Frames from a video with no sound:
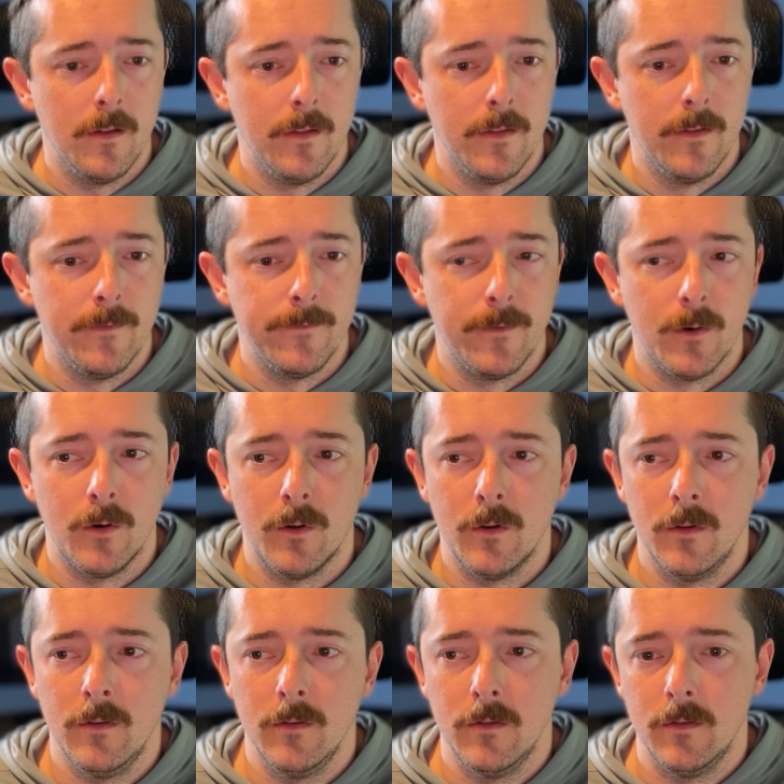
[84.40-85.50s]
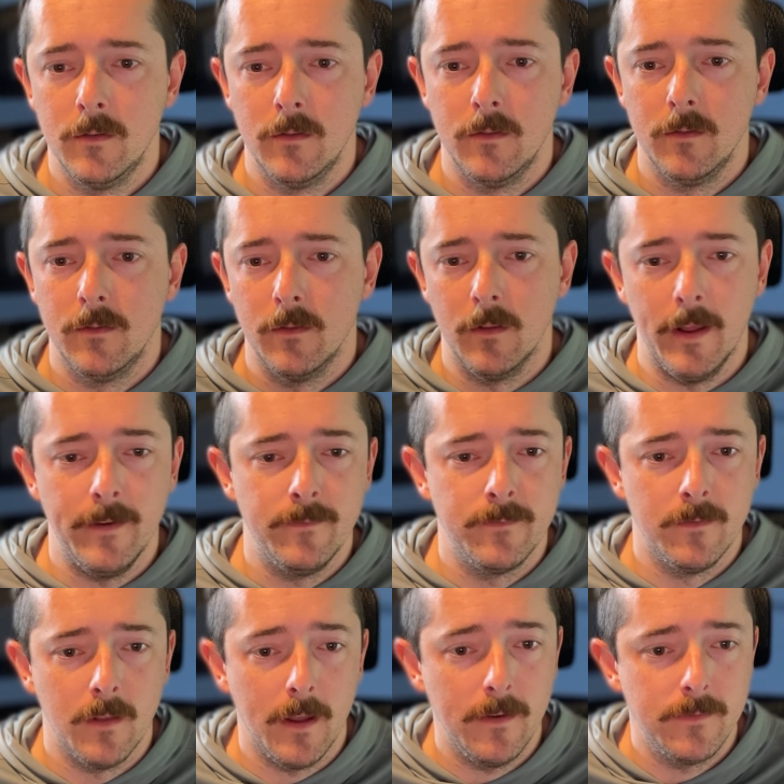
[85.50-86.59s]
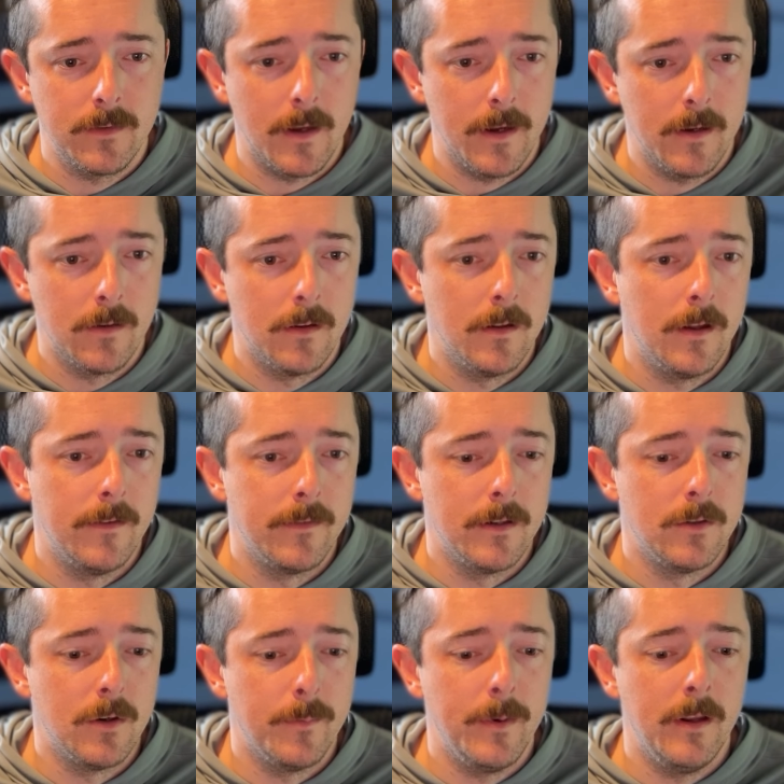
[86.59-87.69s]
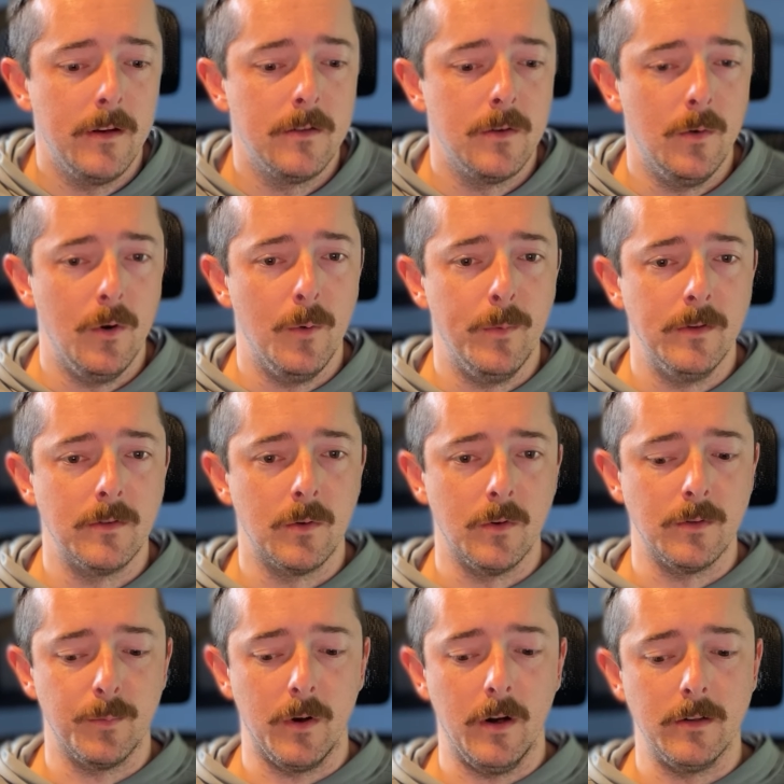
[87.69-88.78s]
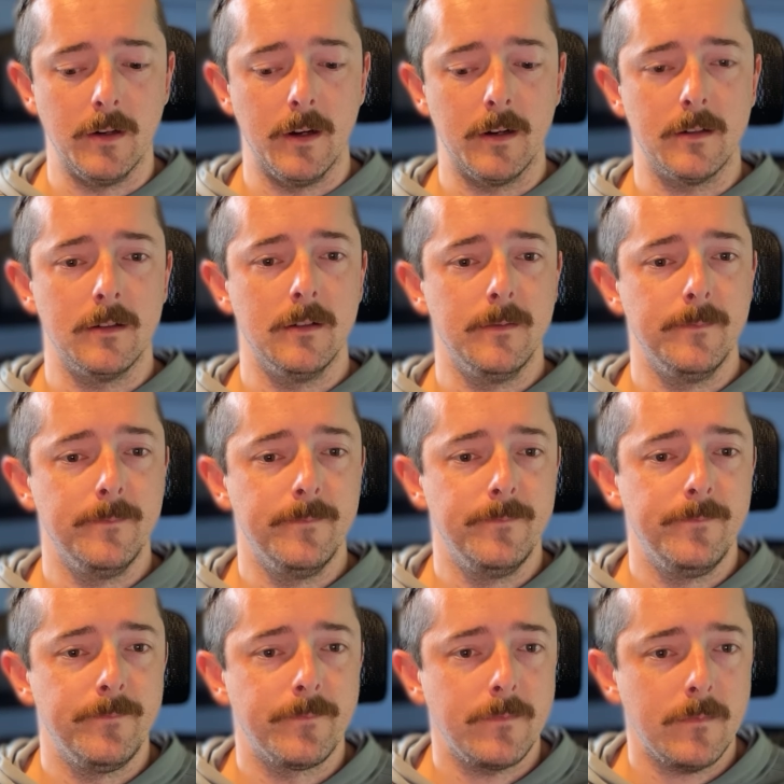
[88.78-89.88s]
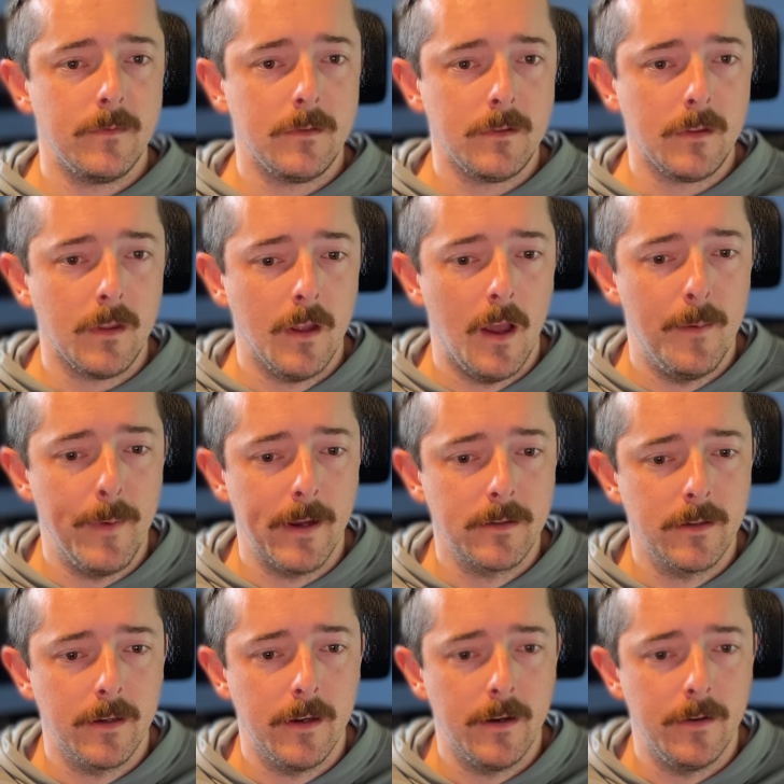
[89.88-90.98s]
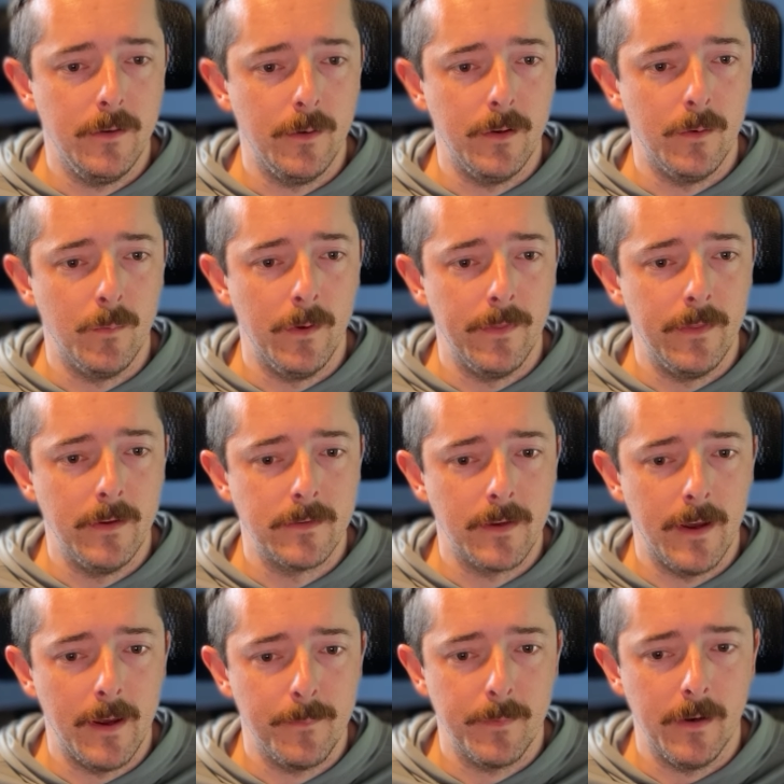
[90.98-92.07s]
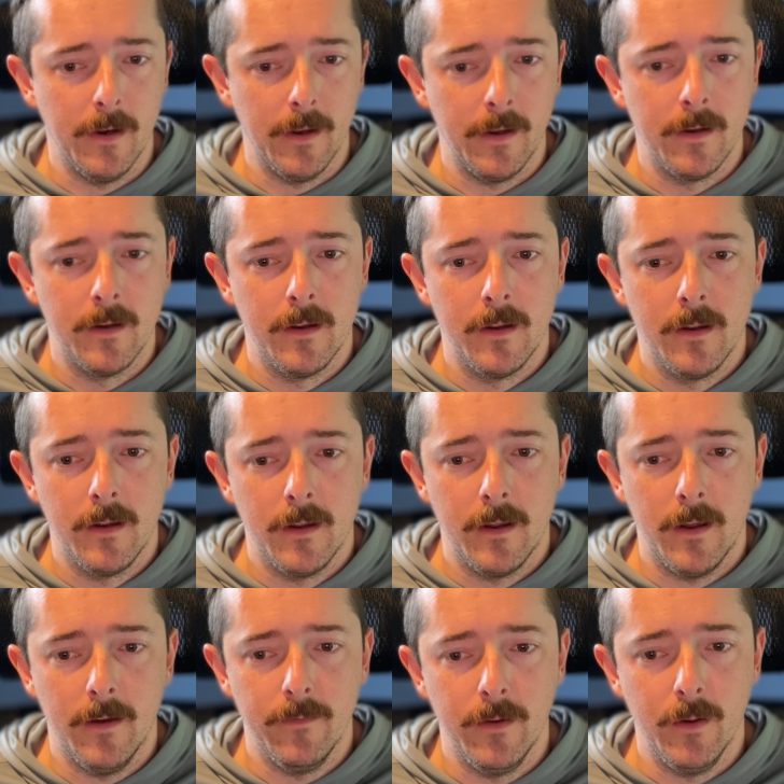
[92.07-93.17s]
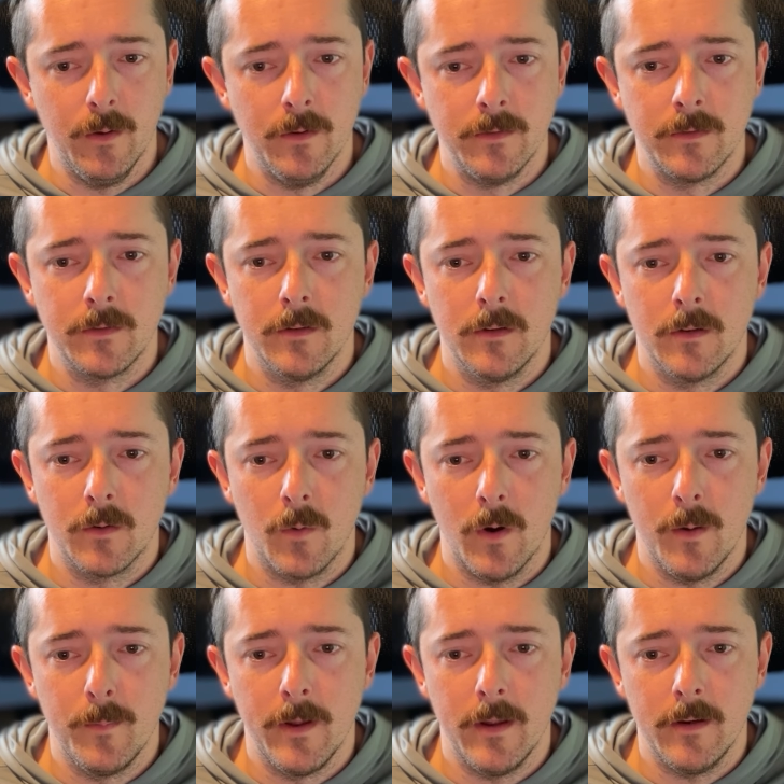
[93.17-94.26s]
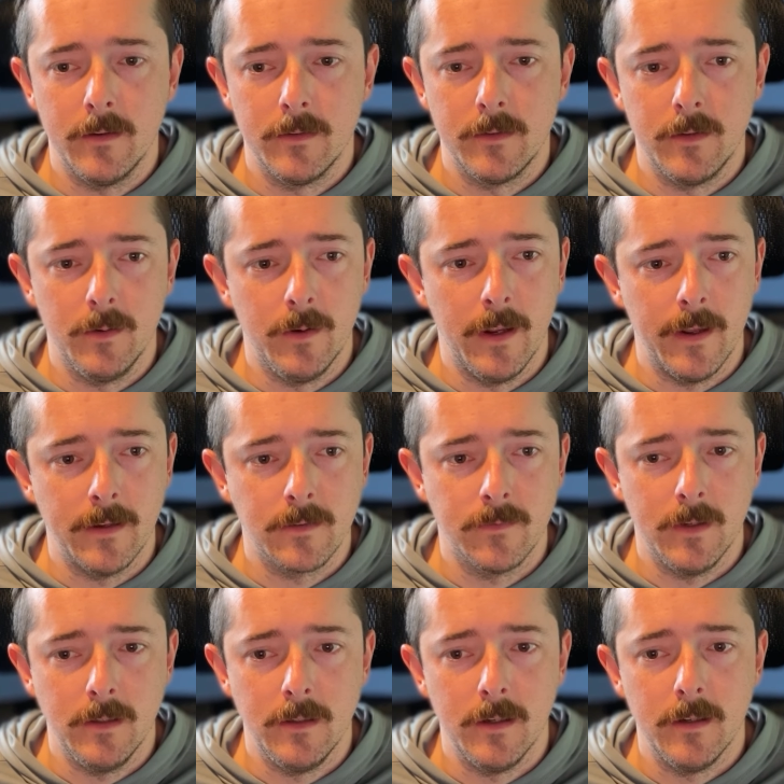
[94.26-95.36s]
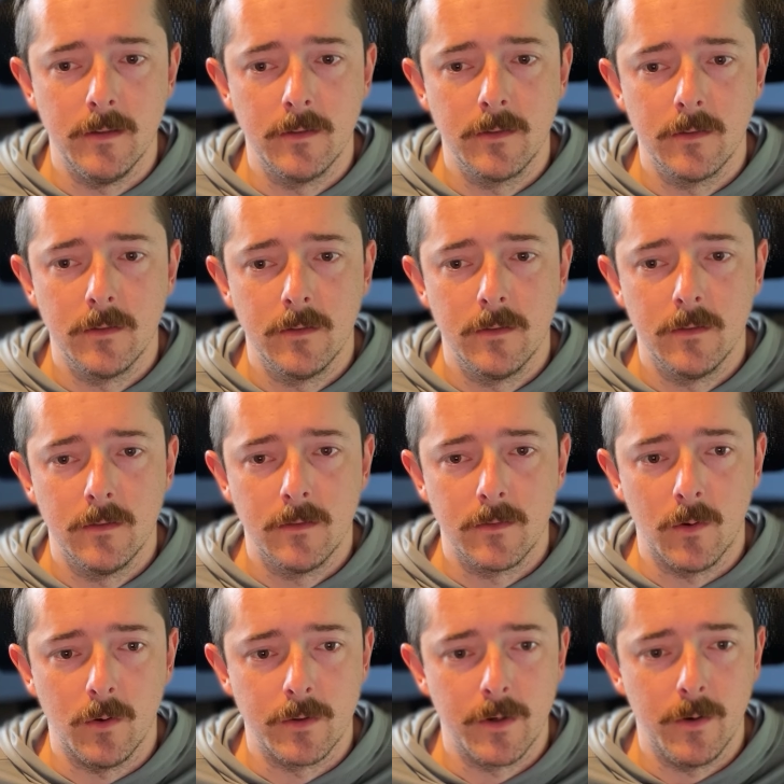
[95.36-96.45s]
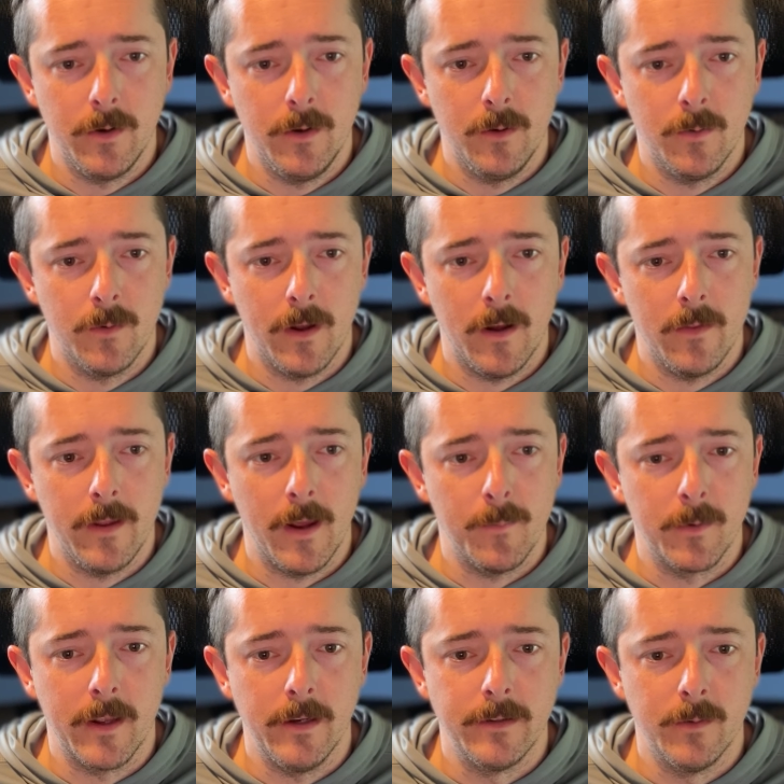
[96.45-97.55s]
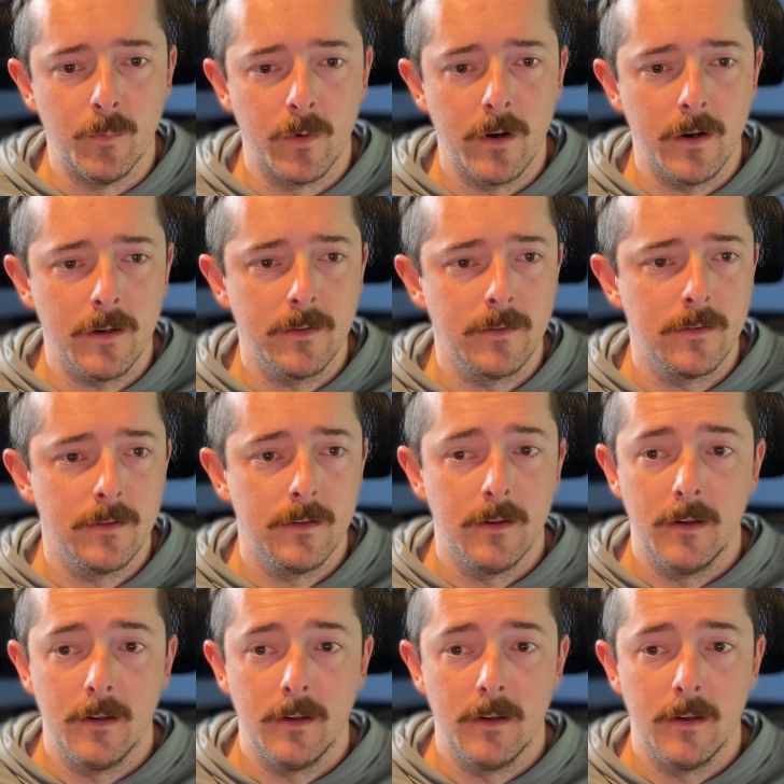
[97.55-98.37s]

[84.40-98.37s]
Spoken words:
the full life cycle of contributing to an open source project. I'm actually going to do it with this app that I have used quite a bit to get SVGs. So I'll show you how the application works.